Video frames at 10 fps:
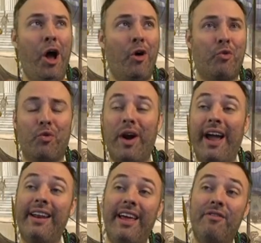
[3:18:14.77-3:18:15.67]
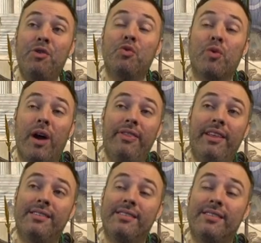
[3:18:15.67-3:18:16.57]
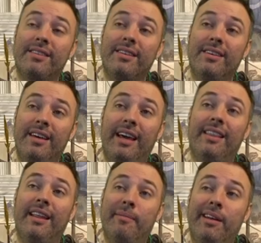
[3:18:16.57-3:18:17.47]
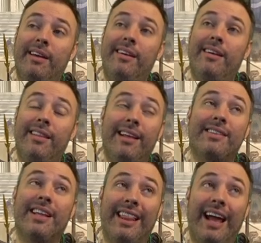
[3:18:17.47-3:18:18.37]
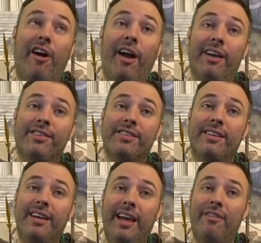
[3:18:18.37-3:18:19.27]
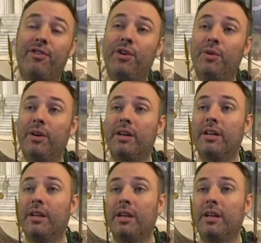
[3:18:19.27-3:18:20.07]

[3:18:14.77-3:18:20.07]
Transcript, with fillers: All right. If you run this in limited, that's hilarious. If you...